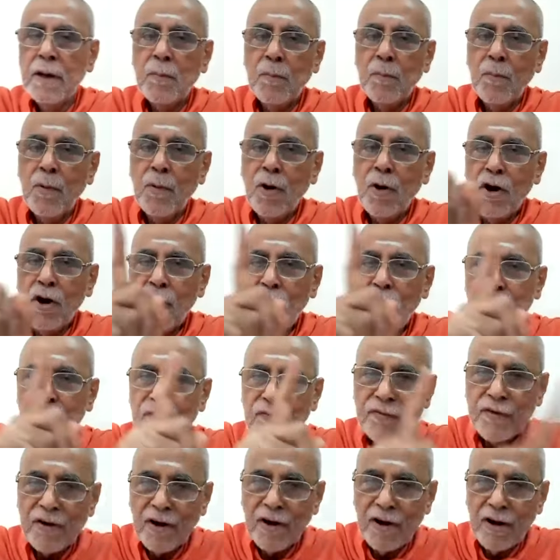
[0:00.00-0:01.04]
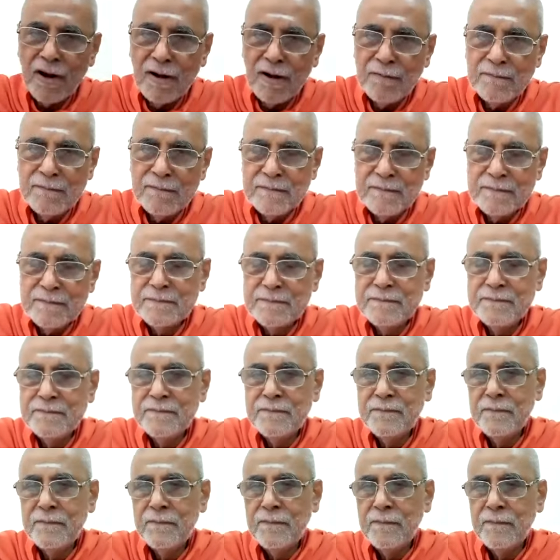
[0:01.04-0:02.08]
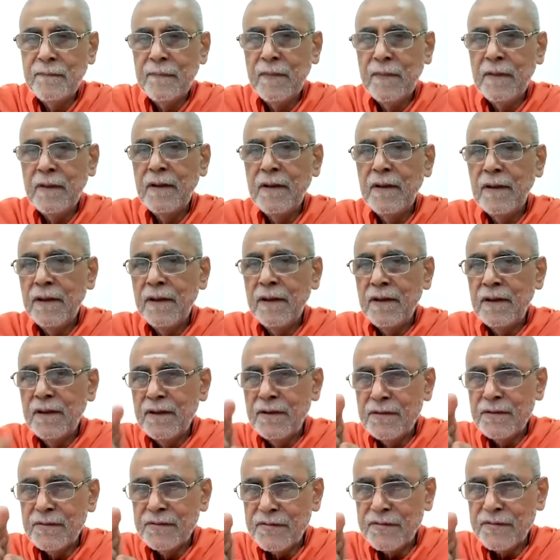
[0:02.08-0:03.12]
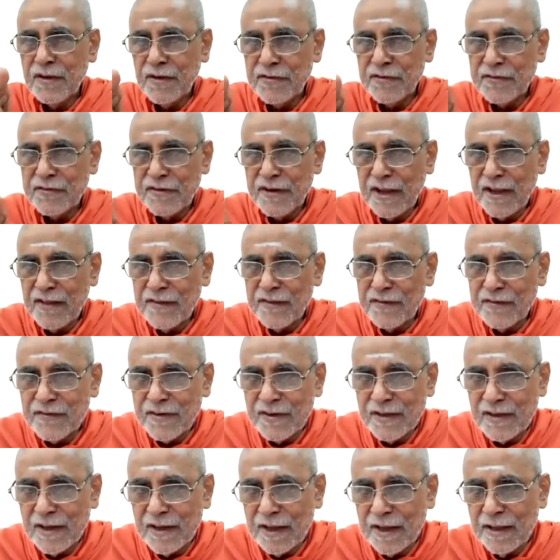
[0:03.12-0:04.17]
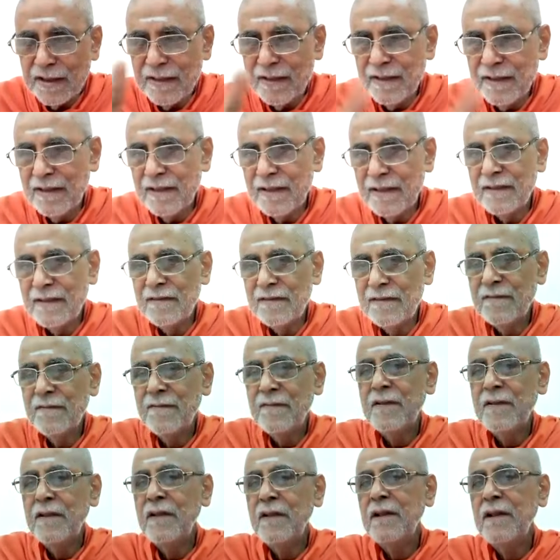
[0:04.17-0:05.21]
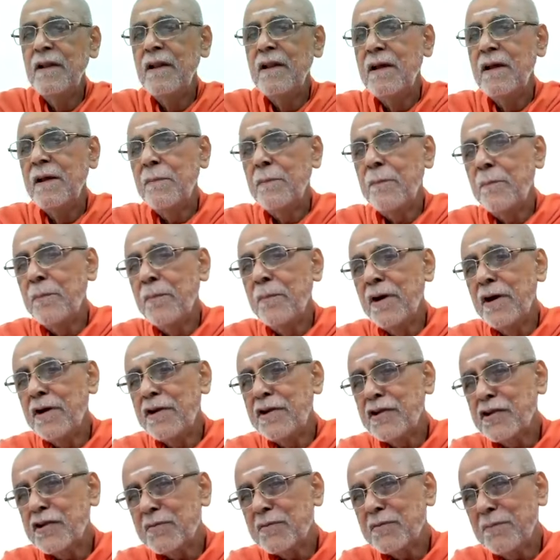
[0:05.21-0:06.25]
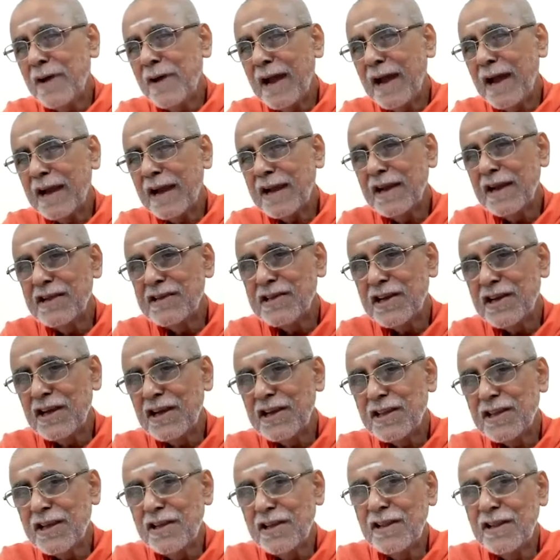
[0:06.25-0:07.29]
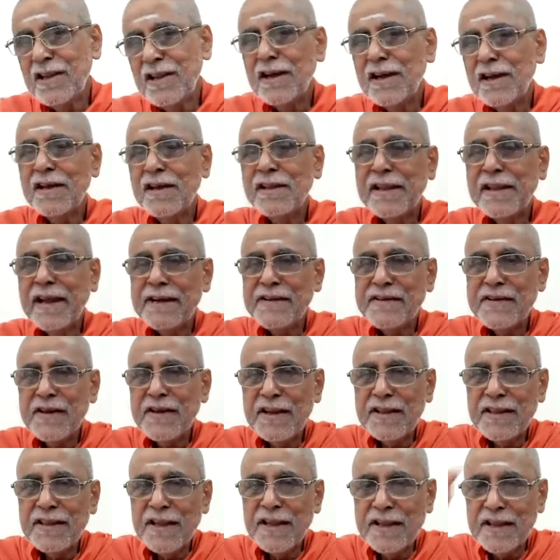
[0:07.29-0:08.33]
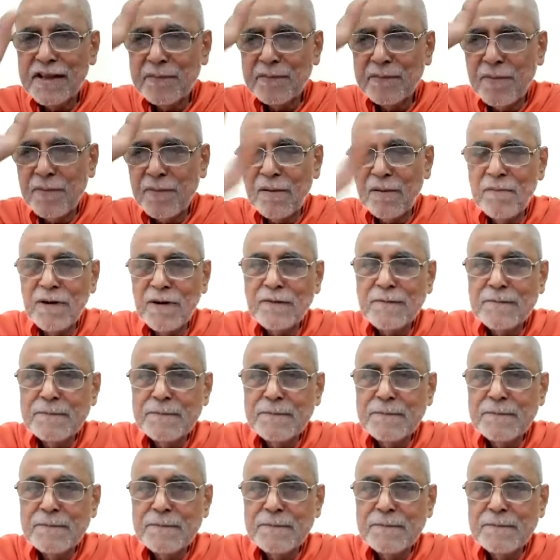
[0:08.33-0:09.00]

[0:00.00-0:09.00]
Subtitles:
Born from, sustains in, merges back in Chaitanya. That Chaitanya is Brahma.